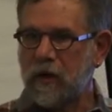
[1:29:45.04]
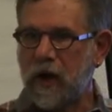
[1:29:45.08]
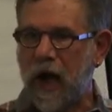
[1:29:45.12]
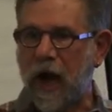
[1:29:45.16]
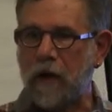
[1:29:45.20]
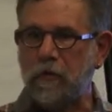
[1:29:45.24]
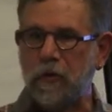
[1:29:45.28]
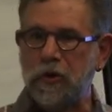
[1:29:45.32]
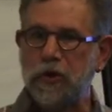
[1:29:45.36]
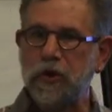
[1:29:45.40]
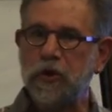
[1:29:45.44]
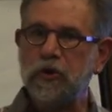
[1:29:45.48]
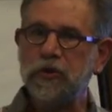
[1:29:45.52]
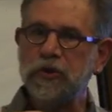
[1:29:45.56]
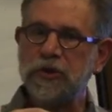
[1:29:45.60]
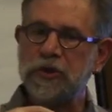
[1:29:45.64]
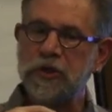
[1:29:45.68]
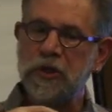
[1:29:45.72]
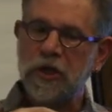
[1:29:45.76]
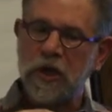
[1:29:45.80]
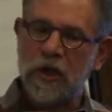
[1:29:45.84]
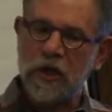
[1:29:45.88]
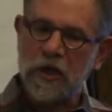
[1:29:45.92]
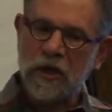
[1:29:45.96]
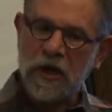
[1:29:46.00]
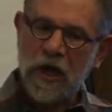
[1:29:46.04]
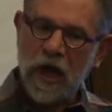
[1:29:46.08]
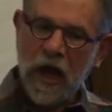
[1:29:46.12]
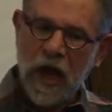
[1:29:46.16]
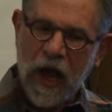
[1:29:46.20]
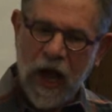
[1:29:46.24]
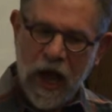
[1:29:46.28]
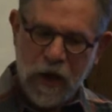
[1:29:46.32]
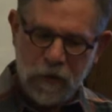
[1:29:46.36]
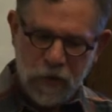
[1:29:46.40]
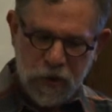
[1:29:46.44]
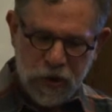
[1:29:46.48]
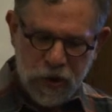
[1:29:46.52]
I would use
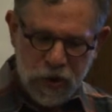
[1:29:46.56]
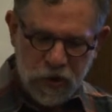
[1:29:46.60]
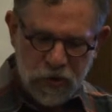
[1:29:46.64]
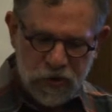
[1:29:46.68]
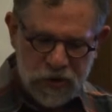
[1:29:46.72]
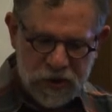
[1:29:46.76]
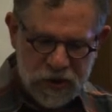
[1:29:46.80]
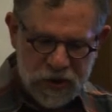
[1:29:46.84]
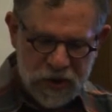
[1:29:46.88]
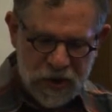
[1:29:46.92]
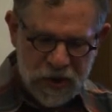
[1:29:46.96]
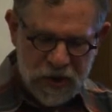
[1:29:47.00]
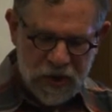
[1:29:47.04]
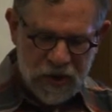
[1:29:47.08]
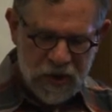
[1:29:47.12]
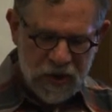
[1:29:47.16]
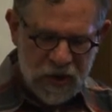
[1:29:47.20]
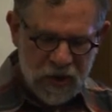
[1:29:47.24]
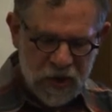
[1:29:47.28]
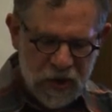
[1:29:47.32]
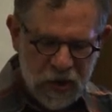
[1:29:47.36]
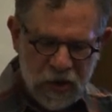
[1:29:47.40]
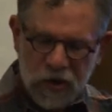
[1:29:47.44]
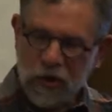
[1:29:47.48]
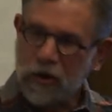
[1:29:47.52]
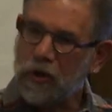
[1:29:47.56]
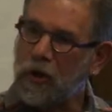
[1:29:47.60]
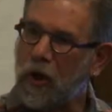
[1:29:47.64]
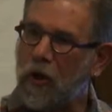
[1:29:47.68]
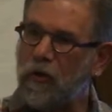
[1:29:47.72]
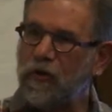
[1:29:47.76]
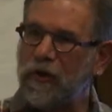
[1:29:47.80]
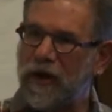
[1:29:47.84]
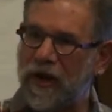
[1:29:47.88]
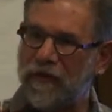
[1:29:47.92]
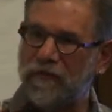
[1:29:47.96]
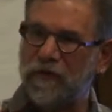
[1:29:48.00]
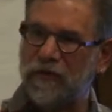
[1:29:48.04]
the
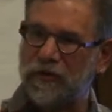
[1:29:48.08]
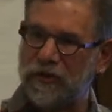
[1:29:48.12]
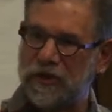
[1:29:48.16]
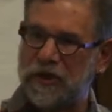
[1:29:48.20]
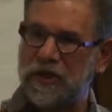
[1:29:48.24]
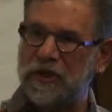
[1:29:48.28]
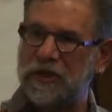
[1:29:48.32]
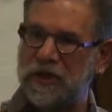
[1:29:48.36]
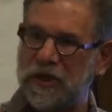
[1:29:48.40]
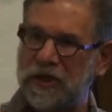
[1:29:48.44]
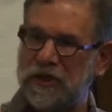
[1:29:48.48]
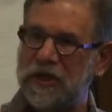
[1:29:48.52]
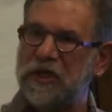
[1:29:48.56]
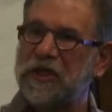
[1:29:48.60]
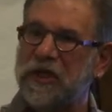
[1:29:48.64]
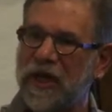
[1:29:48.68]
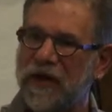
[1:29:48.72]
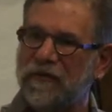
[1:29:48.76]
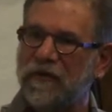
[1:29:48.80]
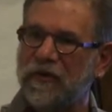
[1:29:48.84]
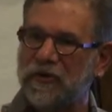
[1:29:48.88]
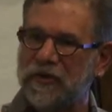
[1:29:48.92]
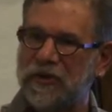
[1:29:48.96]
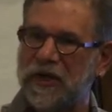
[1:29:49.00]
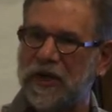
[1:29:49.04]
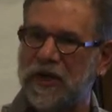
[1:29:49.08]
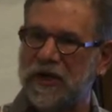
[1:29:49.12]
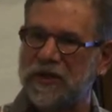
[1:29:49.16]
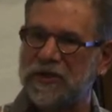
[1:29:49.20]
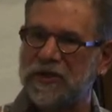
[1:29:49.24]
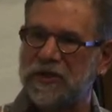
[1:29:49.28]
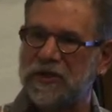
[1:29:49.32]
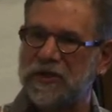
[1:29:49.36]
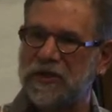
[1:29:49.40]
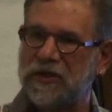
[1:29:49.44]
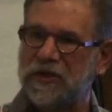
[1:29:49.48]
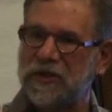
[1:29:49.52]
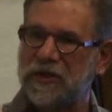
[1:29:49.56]
low level TDD level
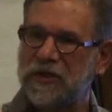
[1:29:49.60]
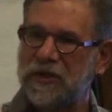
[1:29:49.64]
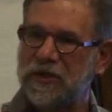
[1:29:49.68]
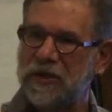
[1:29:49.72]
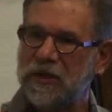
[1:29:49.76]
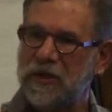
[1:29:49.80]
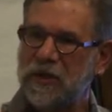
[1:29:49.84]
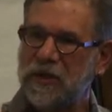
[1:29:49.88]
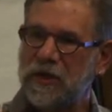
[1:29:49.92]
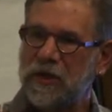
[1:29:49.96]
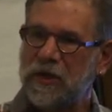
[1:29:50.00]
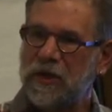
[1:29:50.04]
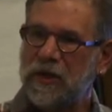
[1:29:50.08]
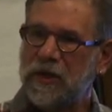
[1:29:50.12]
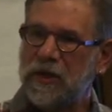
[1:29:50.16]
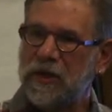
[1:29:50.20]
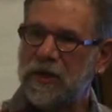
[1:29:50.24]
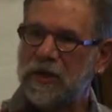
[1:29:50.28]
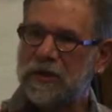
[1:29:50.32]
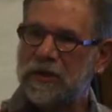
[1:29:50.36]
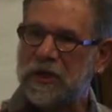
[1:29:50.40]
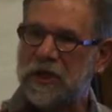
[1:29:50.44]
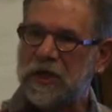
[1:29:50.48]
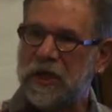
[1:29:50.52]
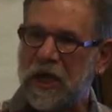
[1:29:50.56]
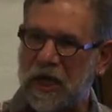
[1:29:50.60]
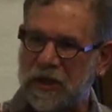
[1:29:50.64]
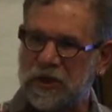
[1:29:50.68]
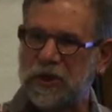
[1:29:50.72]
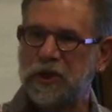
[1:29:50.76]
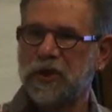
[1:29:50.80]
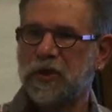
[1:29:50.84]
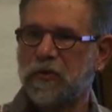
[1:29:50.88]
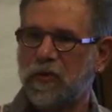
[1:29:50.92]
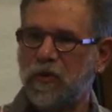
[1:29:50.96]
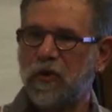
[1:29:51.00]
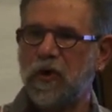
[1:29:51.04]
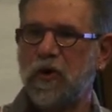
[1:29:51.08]
tests to get
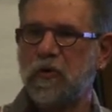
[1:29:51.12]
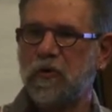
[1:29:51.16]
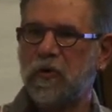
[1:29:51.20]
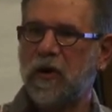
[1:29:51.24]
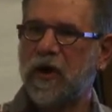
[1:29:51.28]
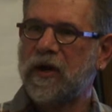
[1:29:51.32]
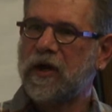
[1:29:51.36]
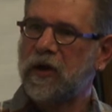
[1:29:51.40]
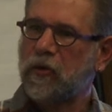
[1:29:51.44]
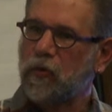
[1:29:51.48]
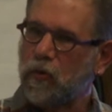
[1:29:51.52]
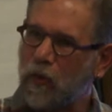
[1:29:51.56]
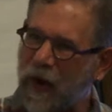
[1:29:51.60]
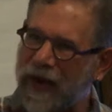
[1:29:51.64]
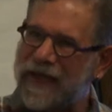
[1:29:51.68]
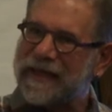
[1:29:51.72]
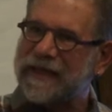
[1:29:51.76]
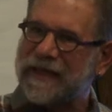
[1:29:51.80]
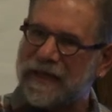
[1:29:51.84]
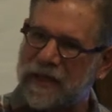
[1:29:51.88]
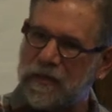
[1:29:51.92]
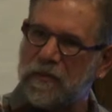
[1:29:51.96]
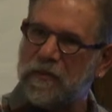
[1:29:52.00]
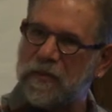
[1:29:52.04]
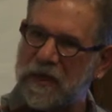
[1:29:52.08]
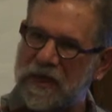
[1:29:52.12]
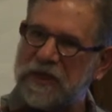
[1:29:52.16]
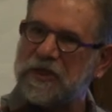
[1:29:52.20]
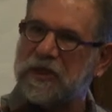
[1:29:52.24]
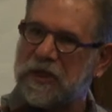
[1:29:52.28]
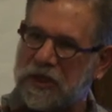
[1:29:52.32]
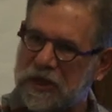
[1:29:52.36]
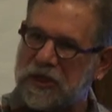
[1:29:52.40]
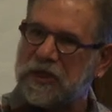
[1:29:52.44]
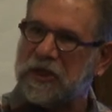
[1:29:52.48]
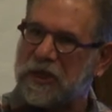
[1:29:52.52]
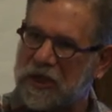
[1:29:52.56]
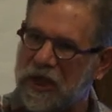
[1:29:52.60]
to the point where I could write the
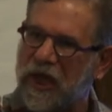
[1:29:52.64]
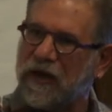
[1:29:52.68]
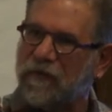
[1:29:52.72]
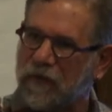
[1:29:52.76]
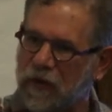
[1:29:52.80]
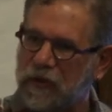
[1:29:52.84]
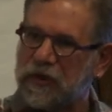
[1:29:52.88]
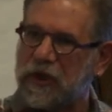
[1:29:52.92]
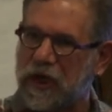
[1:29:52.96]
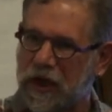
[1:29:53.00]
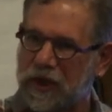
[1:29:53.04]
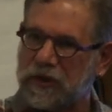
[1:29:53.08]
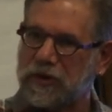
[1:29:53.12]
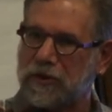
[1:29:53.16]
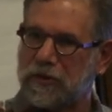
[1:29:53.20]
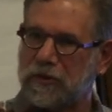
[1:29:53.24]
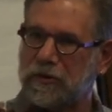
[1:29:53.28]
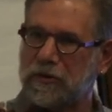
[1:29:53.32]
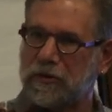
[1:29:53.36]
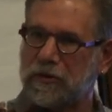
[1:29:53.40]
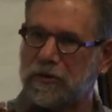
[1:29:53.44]
BDD level test.